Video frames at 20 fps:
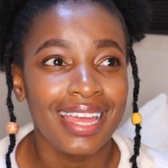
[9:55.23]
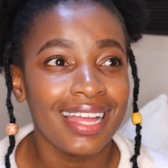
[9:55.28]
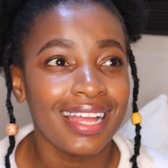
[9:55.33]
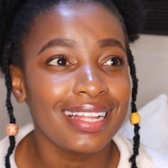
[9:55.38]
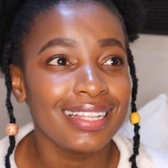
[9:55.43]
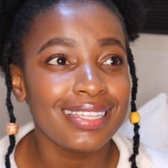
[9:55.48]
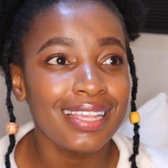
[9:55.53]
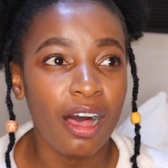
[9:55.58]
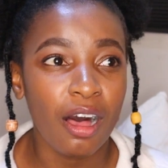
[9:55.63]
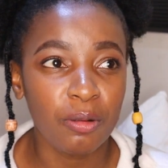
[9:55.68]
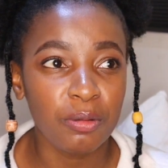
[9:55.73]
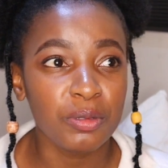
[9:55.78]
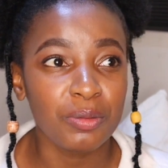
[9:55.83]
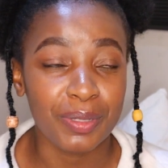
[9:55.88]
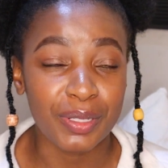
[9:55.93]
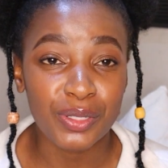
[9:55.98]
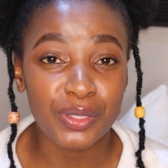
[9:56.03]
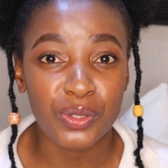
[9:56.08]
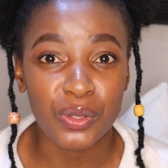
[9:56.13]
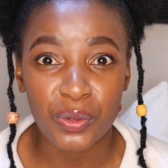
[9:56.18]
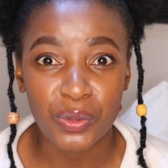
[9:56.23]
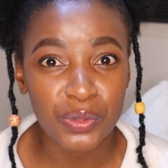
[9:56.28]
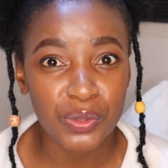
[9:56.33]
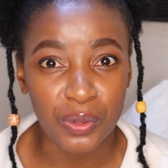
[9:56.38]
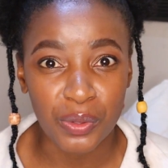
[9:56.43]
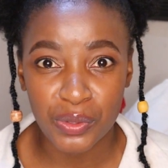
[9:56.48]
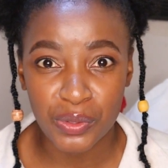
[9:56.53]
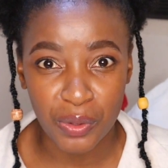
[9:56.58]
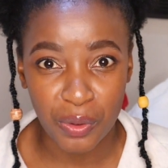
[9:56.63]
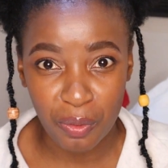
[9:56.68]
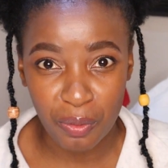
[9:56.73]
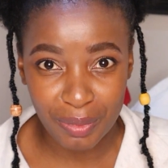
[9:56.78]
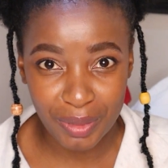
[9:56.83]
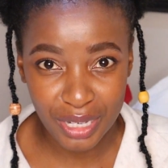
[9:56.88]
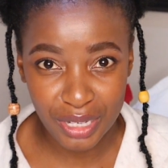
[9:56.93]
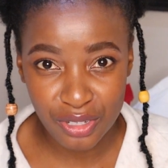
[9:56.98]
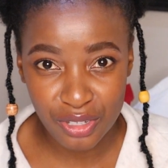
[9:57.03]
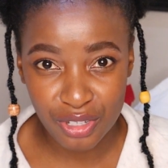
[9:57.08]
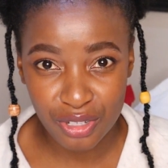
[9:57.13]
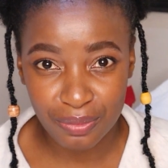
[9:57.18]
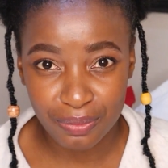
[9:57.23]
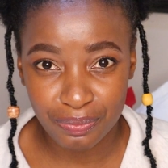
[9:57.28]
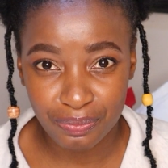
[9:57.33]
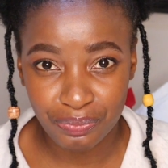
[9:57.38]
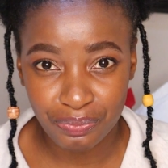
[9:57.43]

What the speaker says: It's helped me so much.